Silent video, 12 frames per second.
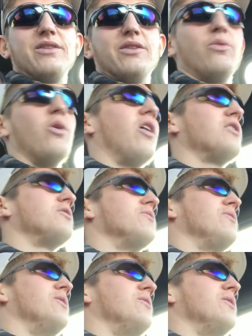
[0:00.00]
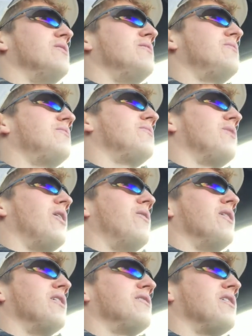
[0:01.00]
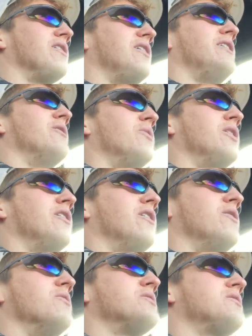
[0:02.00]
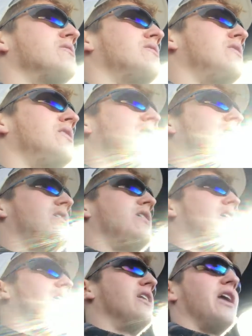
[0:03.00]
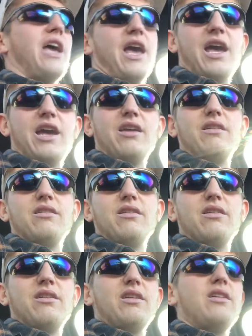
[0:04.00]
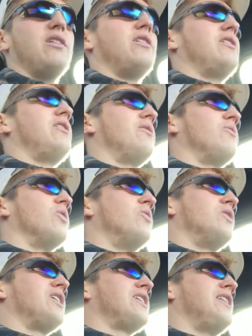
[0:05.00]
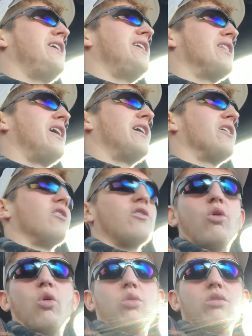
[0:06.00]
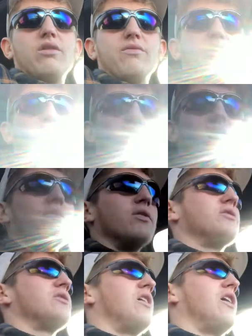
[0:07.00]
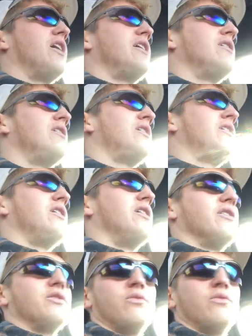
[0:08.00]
the washer fluid flowing to clean the windows, and it would only clean like a quarter of the driver's side, and it's a